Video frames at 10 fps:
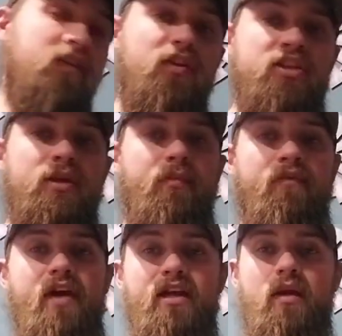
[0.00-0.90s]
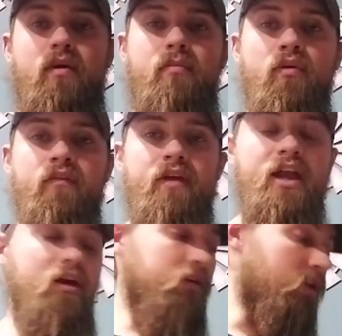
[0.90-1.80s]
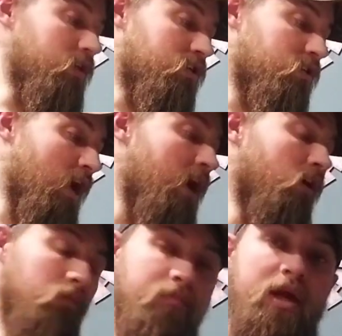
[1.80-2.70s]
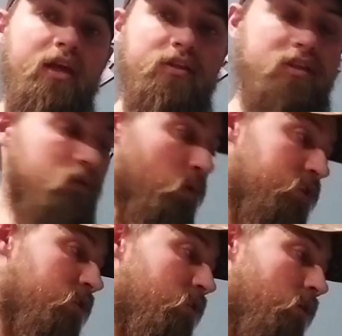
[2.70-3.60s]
Just for the simple fact I want more of a heritage style pigs is